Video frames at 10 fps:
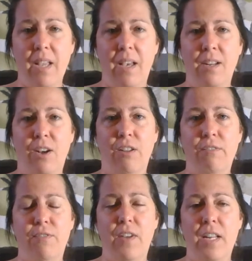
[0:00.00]
at
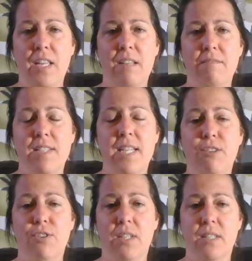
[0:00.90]
all, any
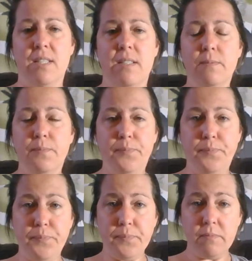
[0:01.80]
tenderness.
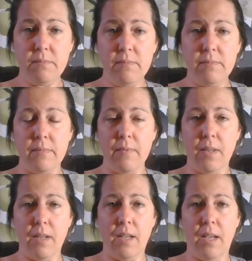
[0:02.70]

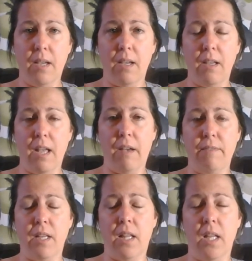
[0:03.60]

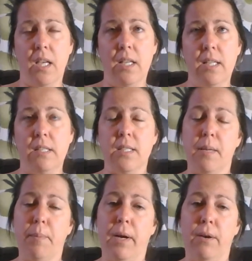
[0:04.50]
I'll
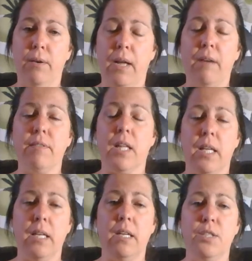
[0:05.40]
step out, have the
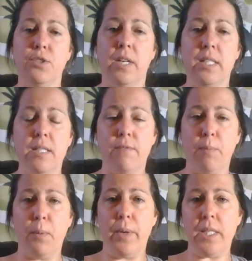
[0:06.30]
client undress from
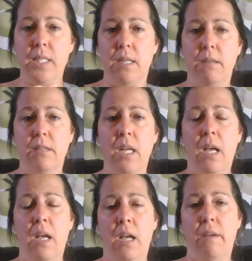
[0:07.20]
the waist down,
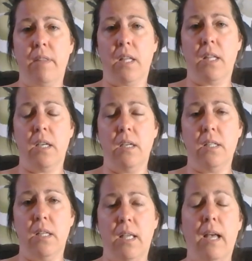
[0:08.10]

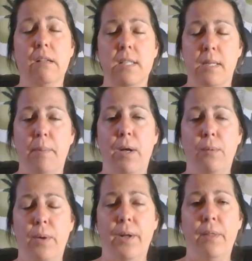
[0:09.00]
I'll step
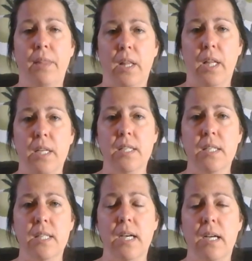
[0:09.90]
out while the client
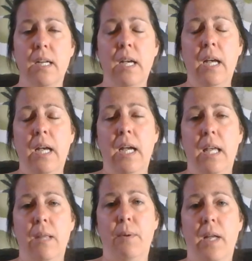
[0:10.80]
does that.
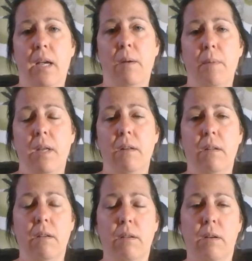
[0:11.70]
And then when I come in,